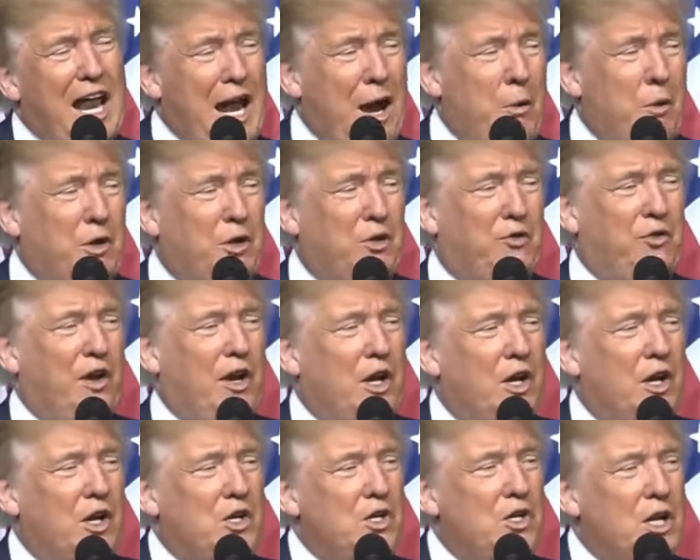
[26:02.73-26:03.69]
I was
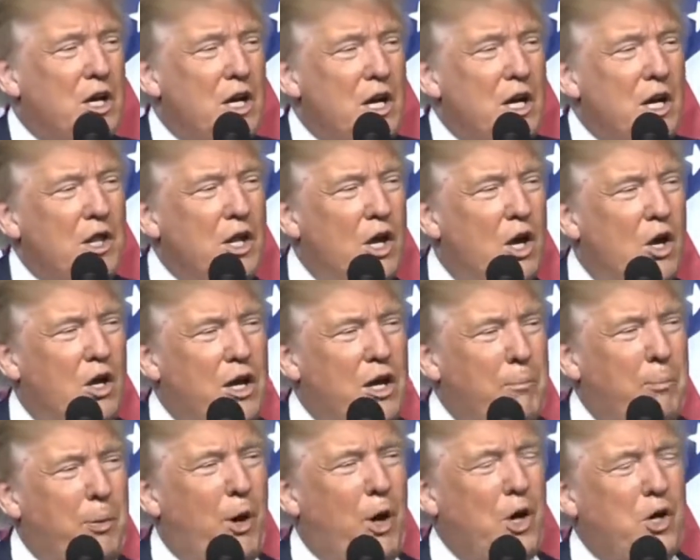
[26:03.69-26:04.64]
finished. The only
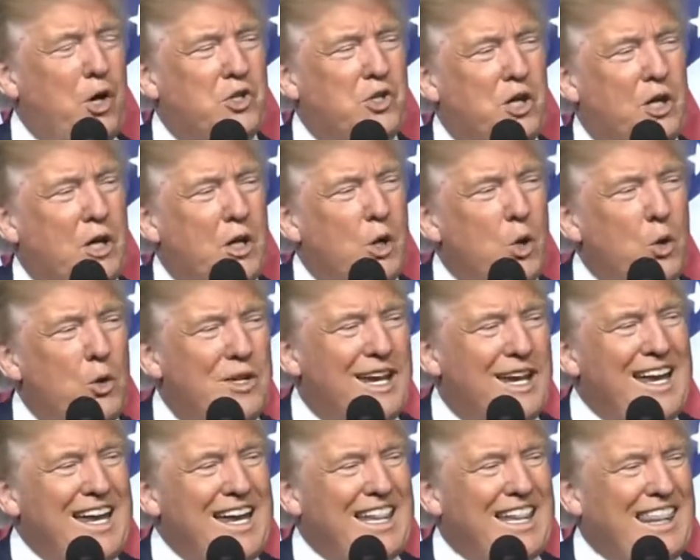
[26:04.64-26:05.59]
person who
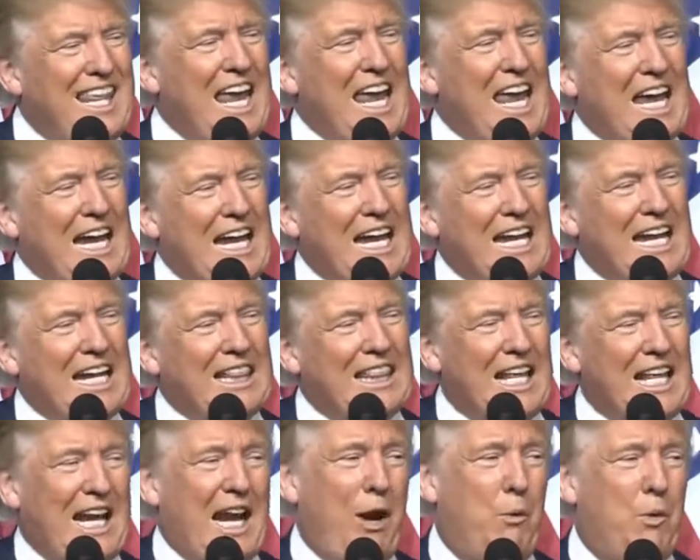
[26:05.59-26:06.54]
didn't think
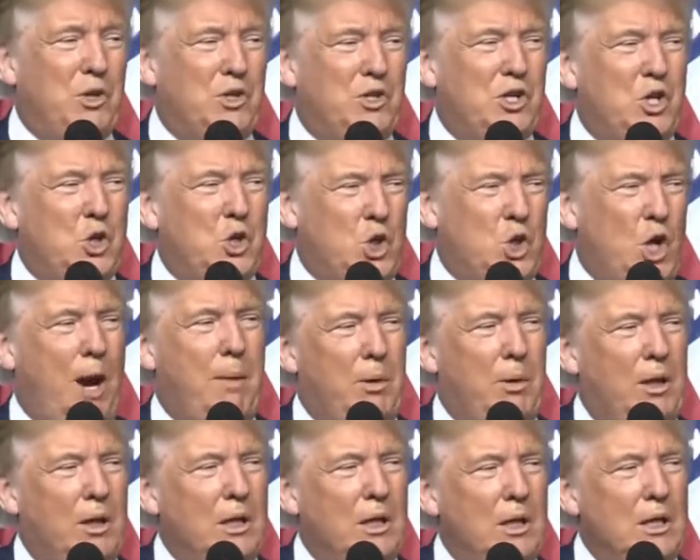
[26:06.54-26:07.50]
that I was in
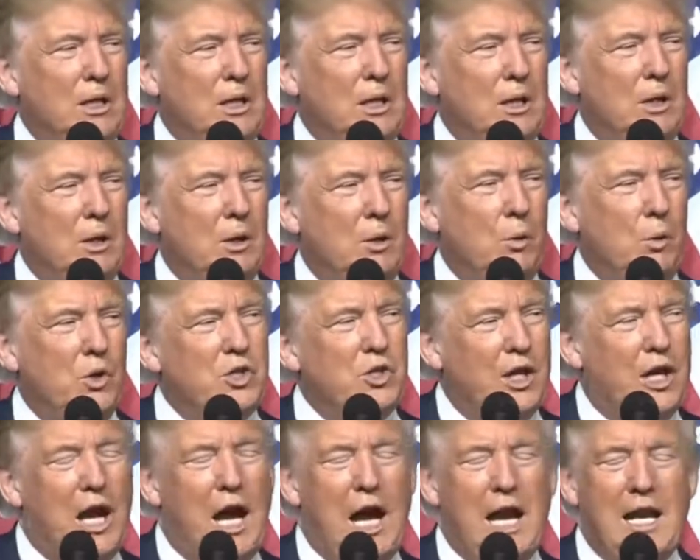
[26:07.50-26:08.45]
trouble was
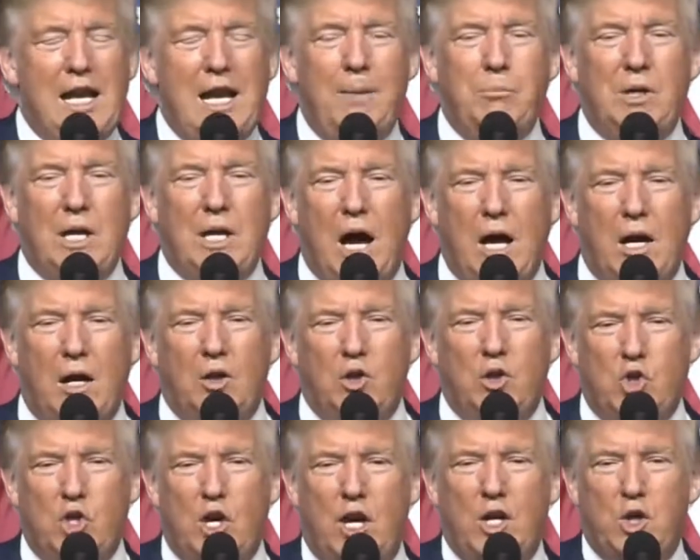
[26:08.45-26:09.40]
a guy named
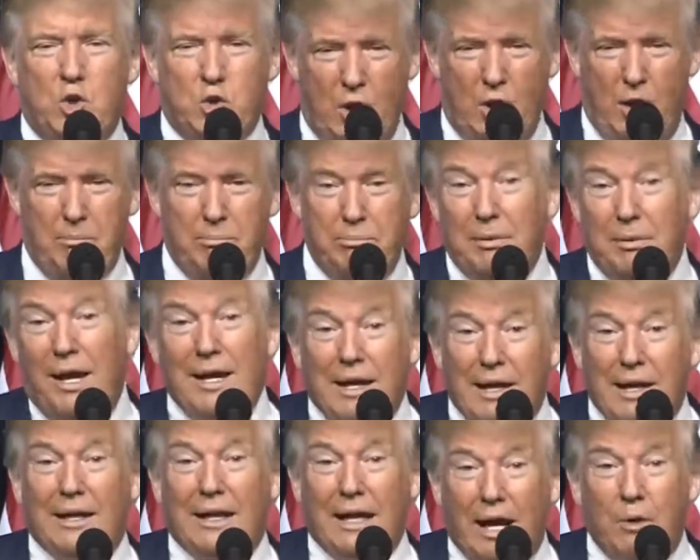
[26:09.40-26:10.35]
Donald J. Trump. I
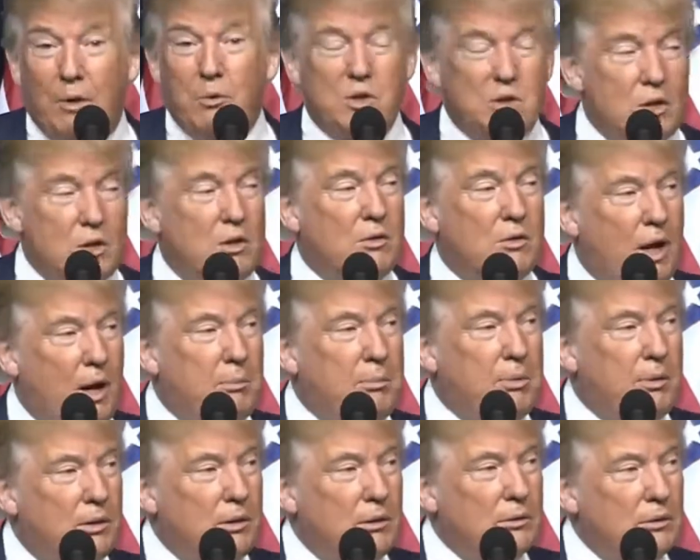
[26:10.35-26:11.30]
didn't think I was in trouble.